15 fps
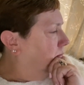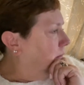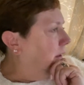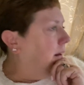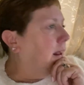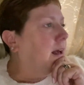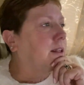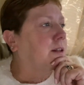
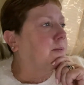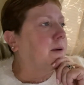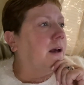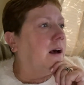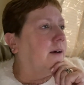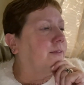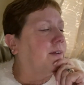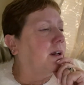And it has to be
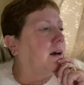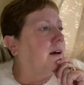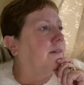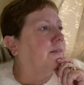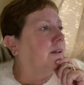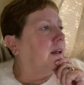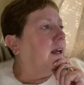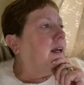half and half.
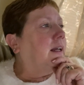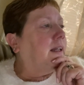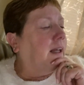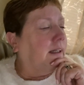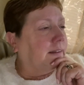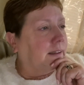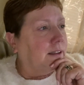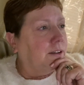
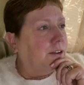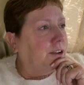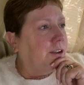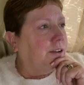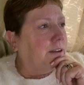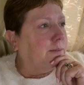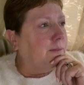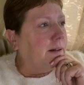Yes, I could
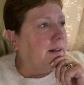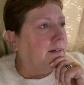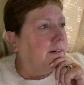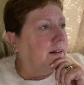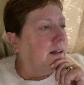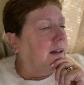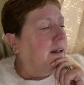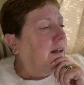use
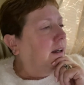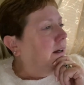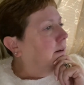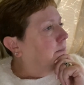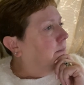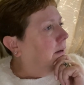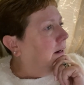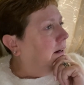milk,
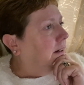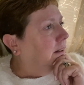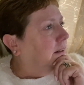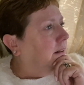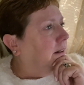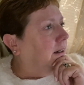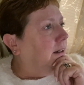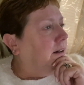
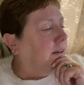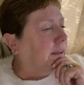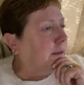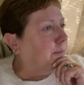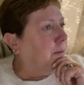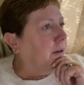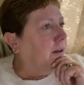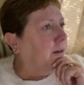but I got
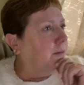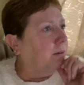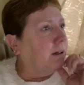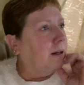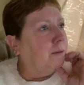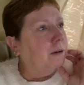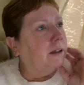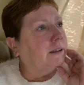spoiled when
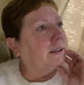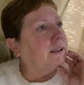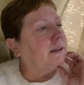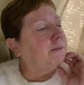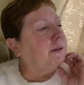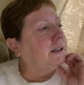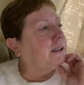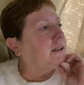I worked at the
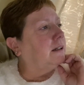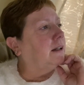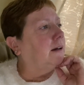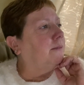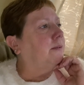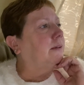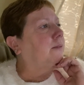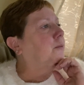beach
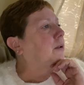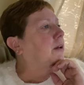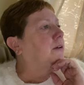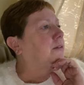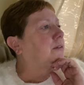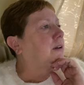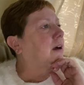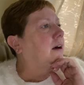club and we
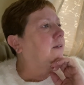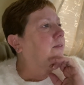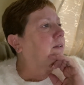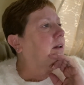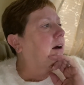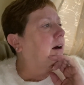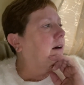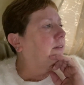used half
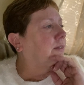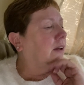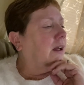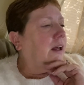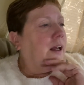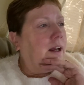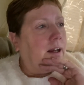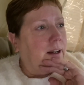and half.
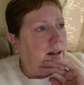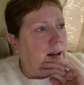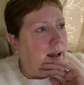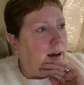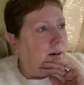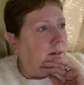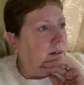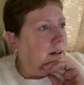And
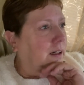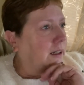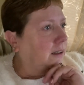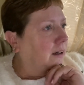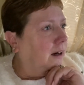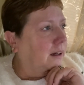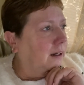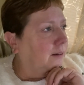now I
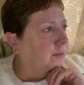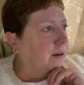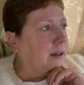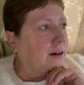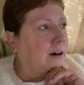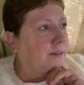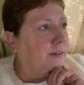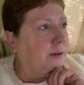can't have my
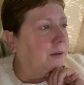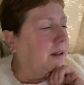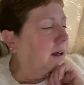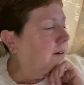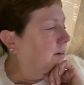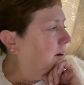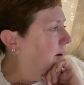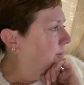coffee
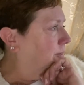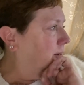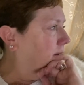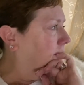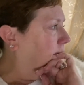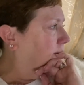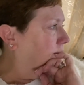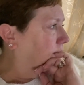without half and
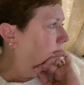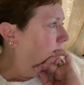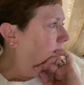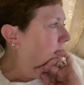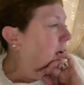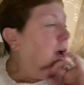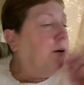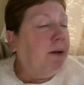half.
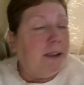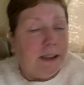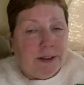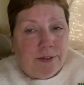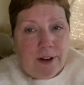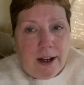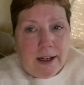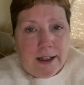Which is
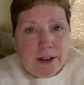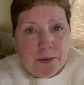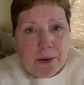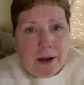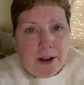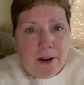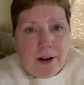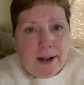funny because when
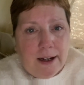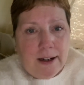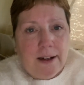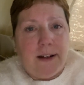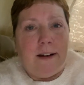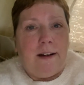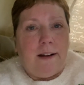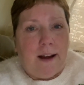I go to
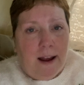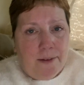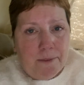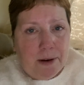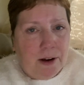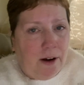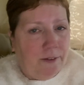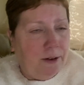England, I have
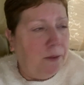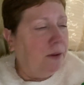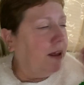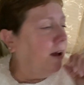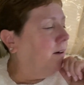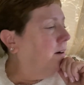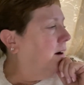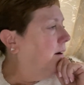my coffee
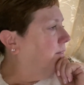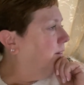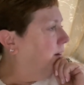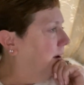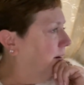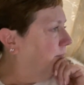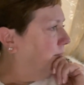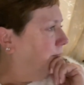without half and
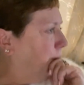half.